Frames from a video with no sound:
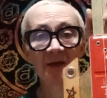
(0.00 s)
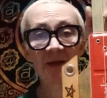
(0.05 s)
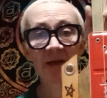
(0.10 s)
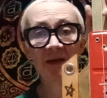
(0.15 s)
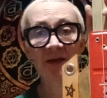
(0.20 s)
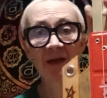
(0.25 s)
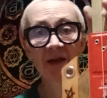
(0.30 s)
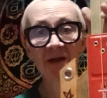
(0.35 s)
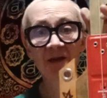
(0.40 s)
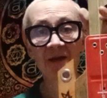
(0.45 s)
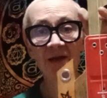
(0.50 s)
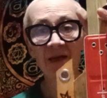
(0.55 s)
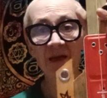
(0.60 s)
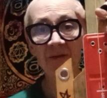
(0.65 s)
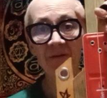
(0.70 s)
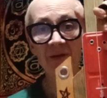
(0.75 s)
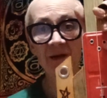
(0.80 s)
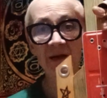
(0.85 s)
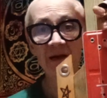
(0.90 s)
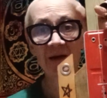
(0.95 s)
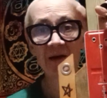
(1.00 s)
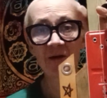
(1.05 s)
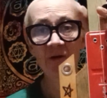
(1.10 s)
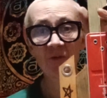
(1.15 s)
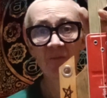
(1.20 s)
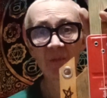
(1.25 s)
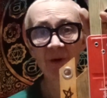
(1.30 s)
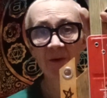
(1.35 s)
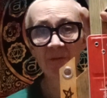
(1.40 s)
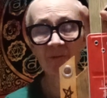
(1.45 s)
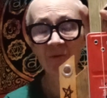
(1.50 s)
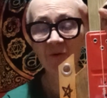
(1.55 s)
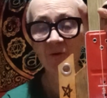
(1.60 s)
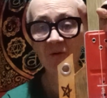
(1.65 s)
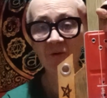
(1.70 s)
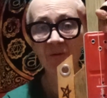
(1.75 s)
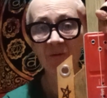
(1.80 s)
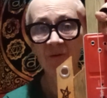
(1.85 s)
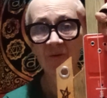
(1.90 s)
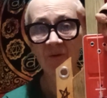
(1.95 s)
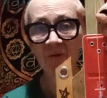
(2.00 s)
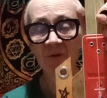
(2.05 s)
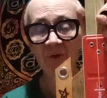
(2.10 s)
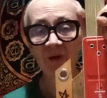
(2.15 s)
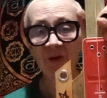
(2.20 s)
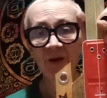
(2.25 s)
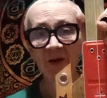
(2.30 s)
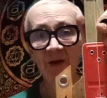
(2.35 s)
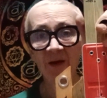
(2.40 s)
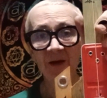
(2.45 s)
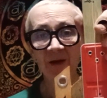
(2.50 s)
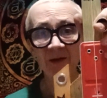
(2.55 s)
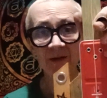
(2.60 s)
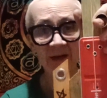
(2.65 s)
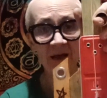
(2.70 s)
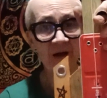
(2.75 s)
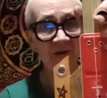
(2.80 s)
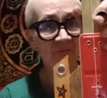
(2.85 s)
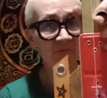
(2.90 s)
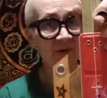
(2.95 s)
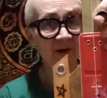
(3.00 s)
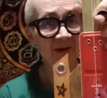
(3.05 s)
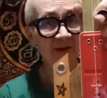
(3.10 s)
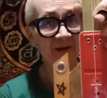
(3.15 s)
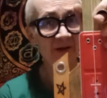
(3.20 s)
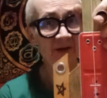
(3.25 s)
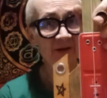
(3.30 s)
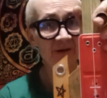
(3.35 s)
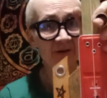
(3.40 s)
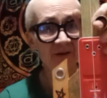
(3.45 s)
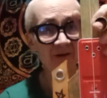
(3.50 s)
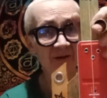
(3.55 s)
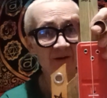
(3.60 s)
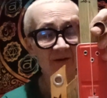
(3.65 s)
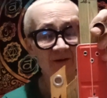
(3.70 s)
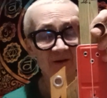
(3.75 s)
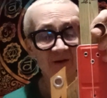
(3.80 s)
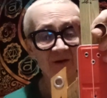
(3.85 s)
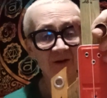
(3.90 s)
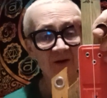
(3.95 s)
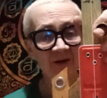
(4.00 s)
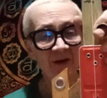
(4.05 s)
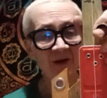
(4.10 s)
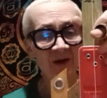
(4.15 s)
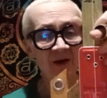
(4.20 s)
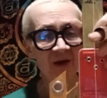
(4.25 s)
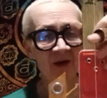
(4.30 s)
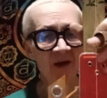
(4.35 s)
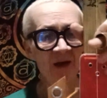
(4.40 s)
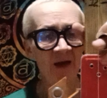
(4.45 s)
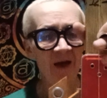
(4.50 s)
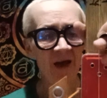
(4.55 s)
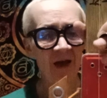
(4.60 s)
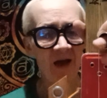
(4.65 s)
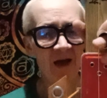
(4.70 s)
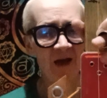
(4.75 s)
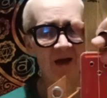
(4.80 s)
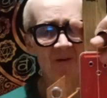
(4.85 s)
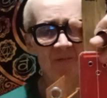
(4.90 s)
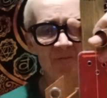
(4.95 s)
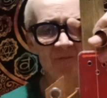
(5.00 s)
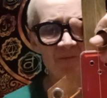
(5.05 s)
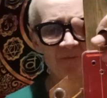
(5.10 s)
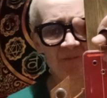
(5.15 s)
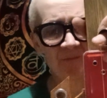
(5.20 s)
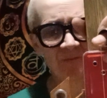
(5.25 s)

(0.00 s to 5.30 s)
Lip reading: does actually give it a little bit more sound resonance. But